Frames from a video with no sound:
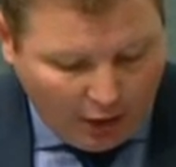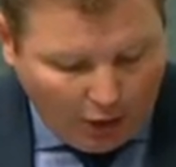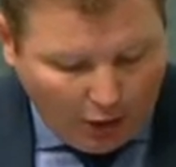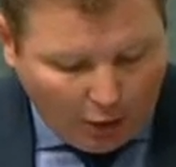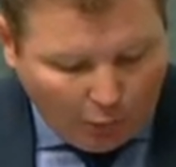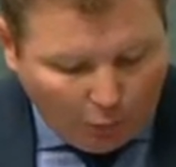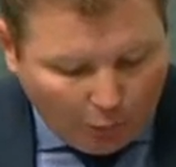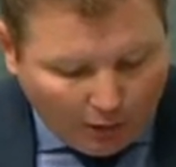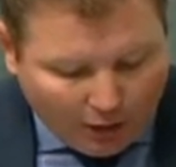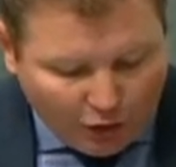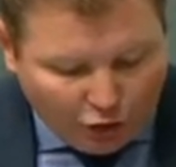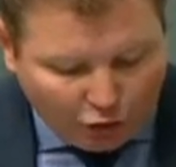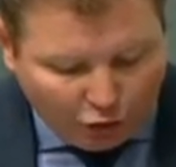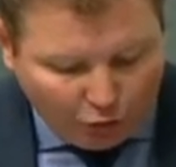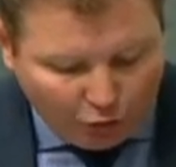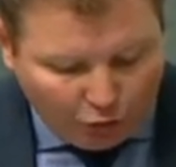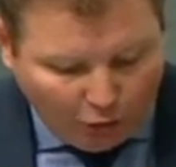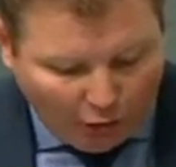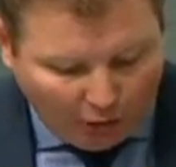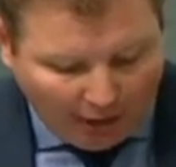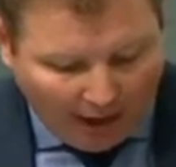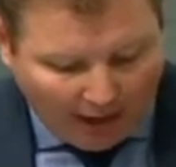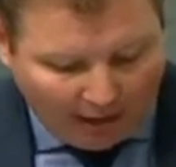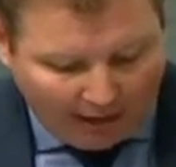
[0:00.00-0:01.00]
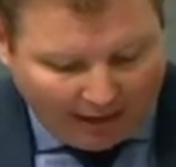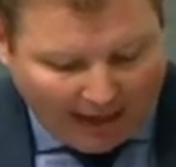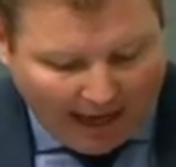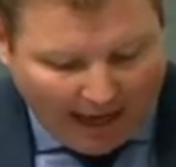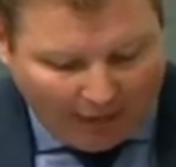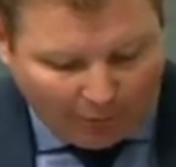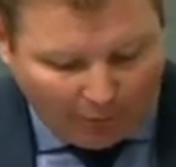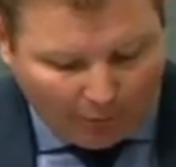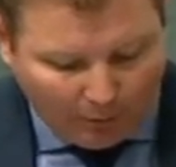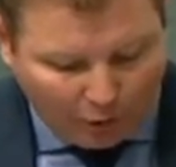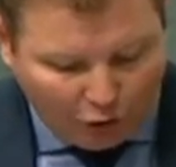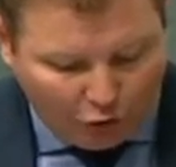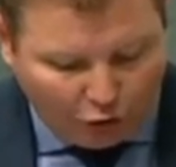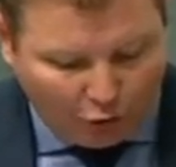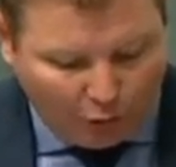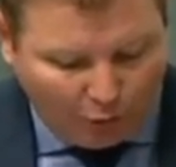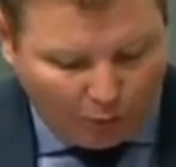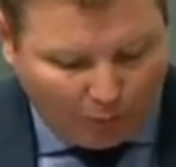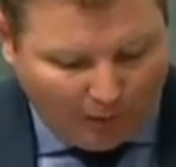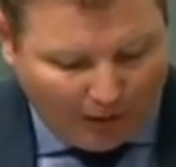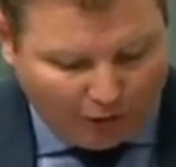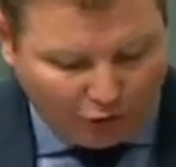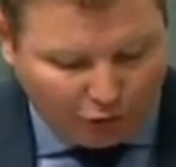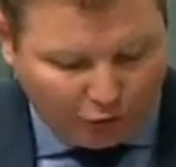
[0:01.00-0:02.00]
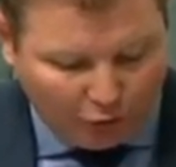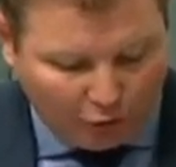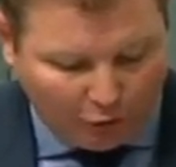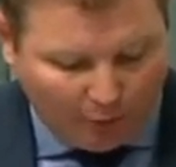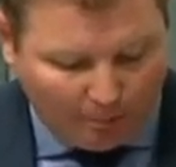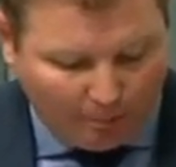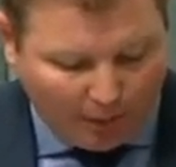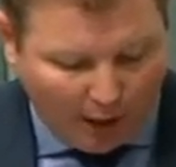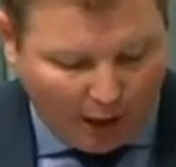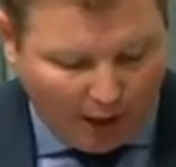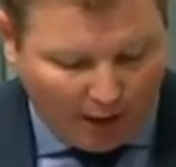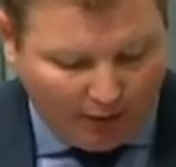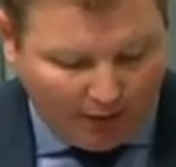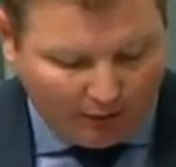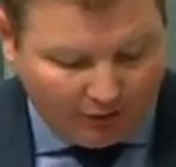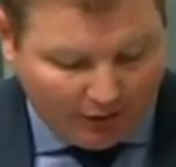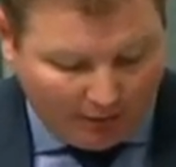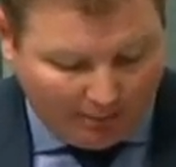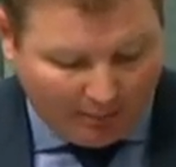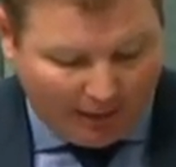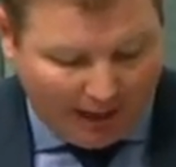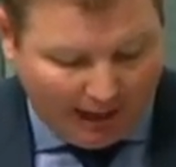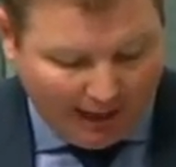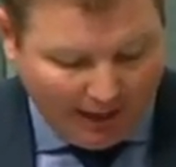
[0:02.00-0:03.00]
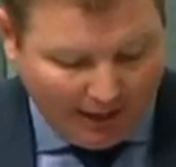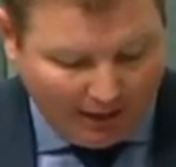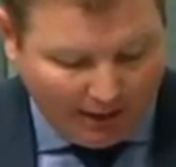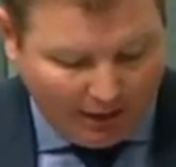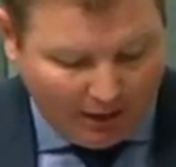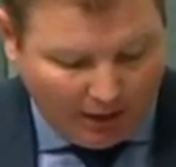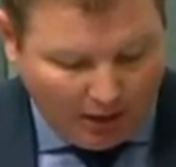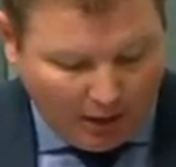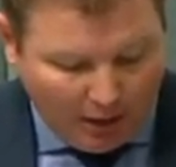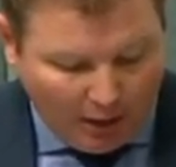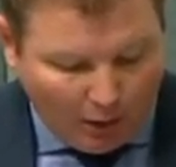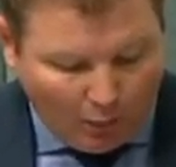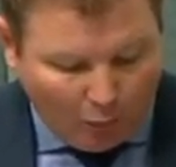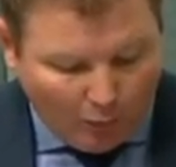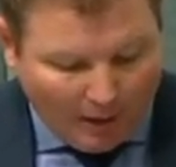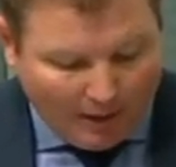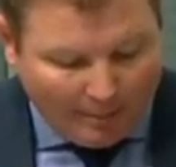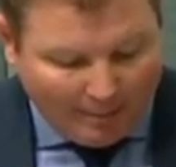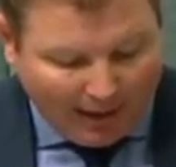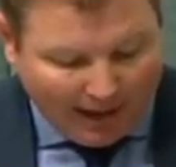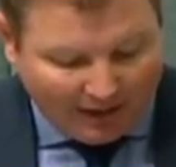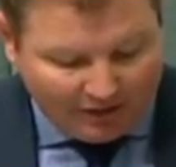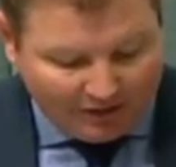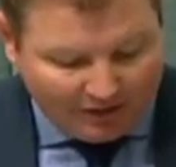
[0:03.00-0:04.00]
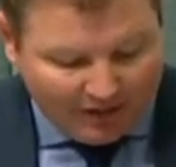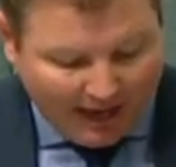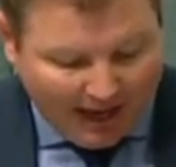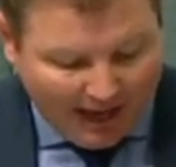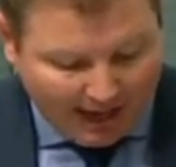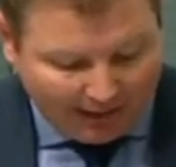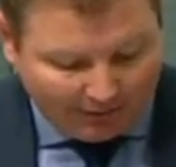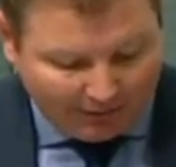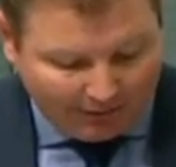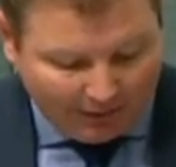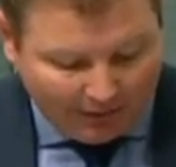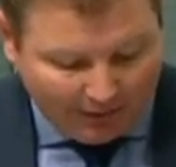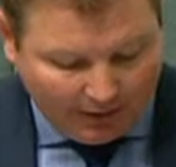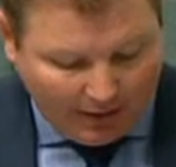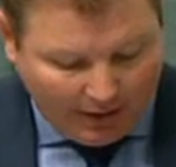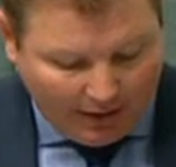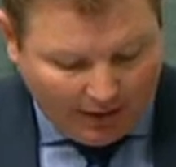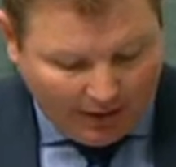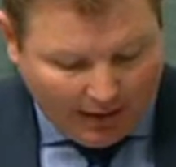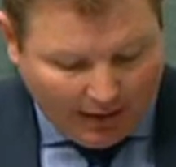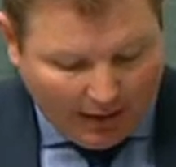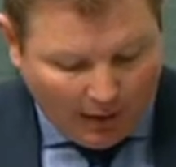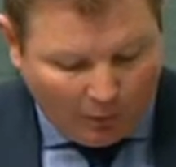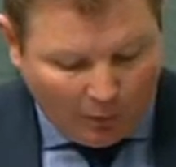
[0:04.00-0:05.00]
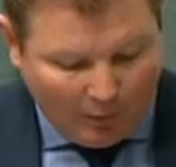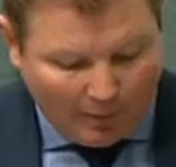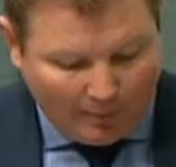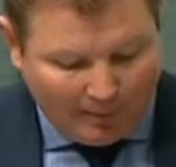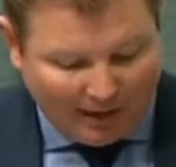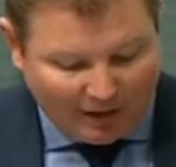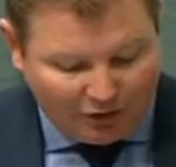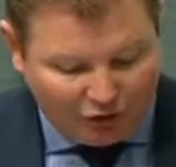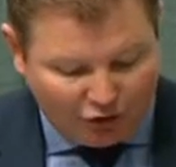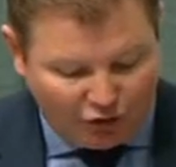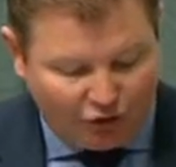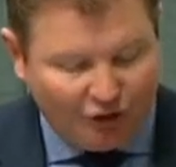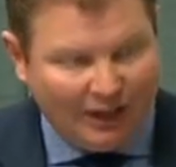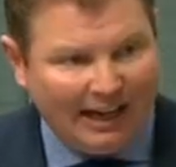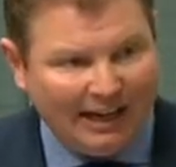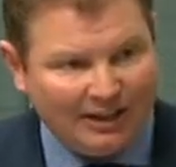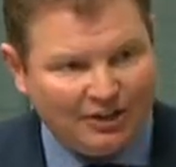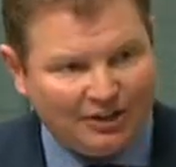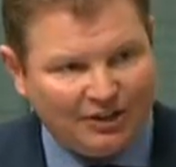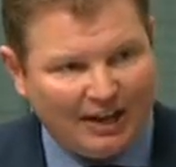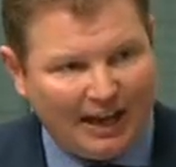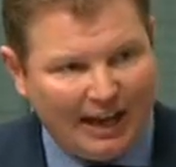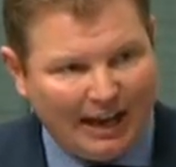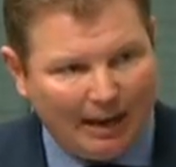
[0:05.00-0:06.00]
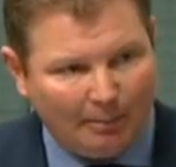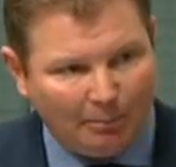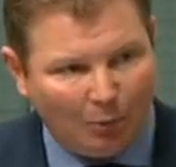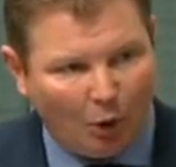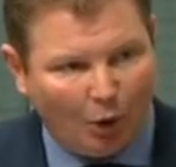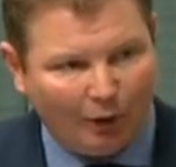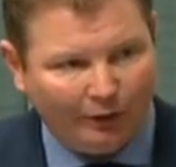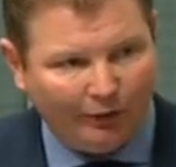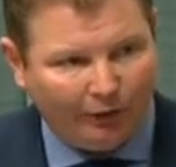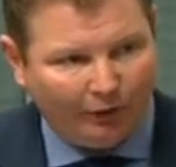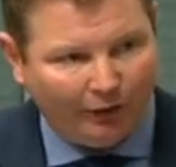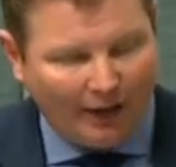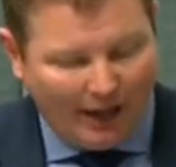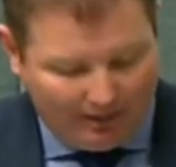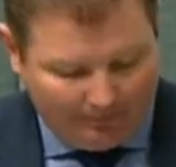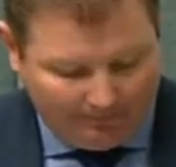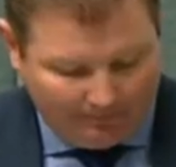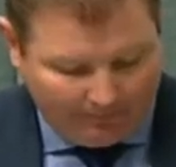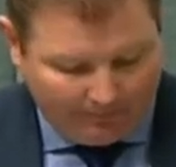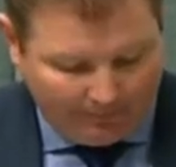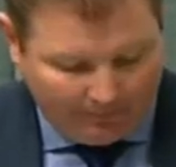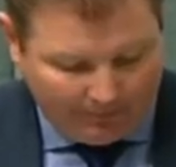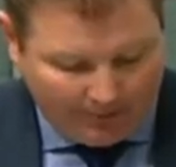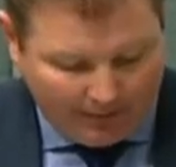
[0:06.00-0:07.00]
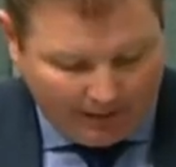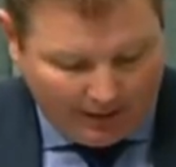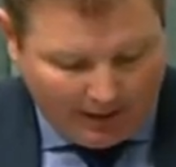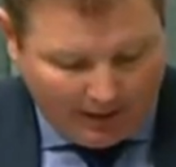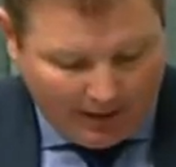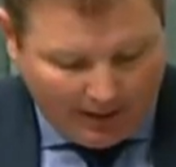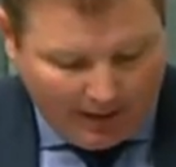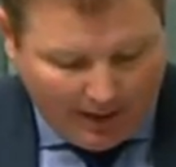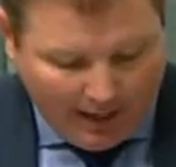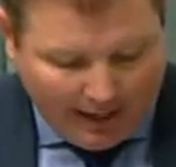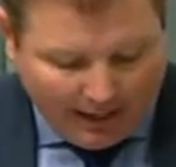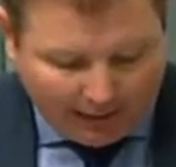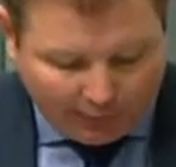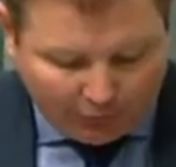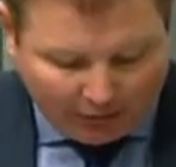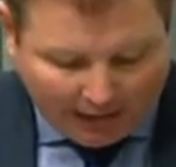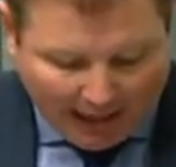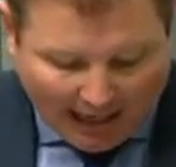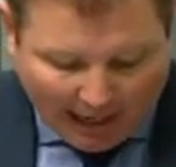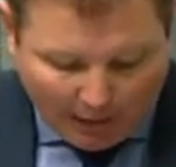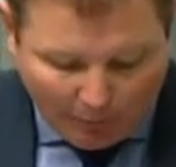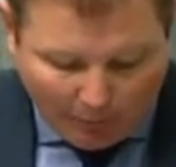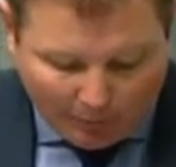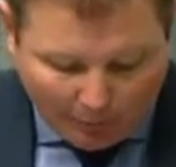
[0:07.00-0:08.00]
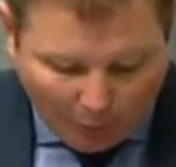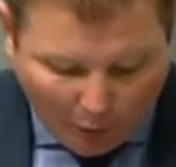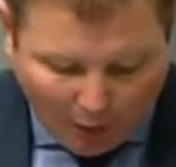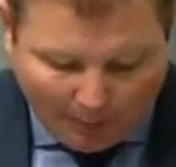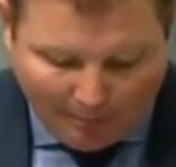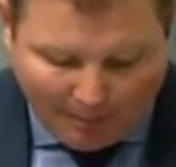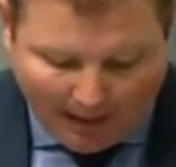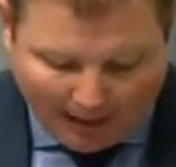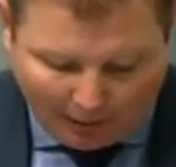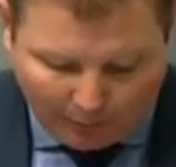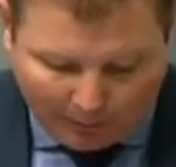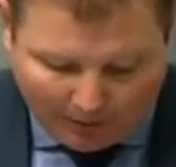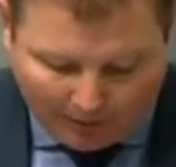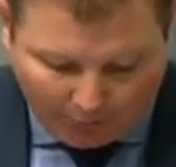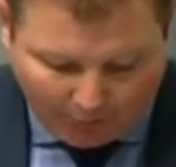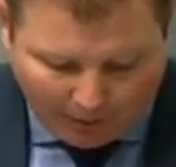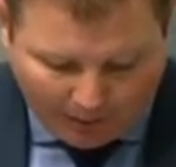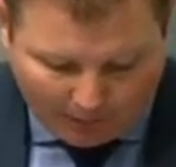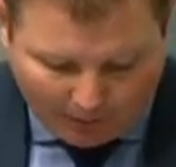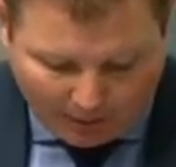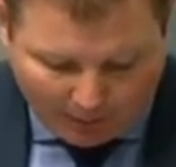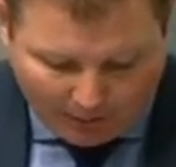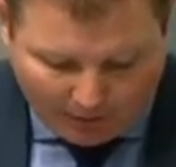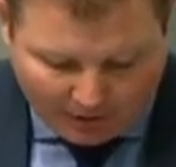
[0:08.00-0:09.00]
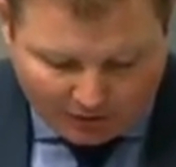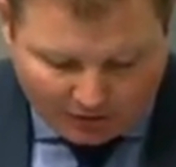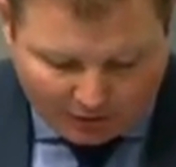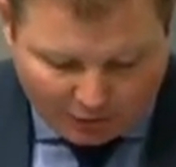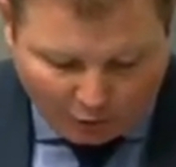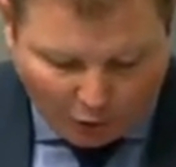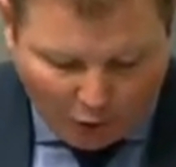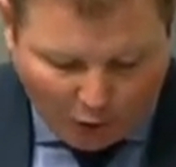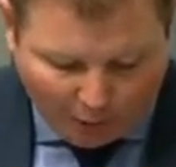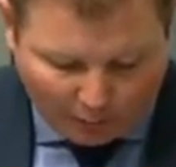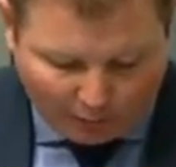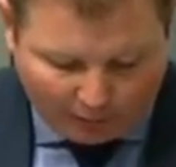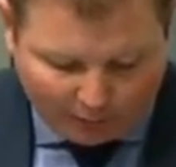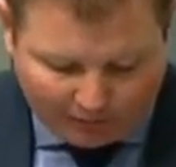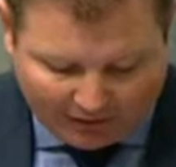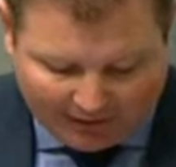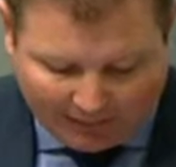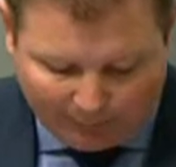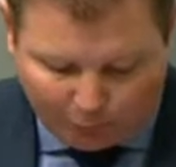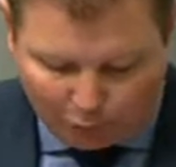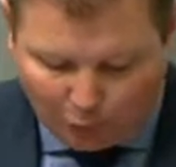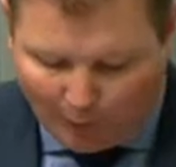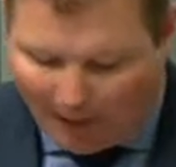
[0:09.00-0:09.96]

We should not only have a mature and rational debate, we must act and we must chance our mindset. And today, with my background in family business, I want to attempt to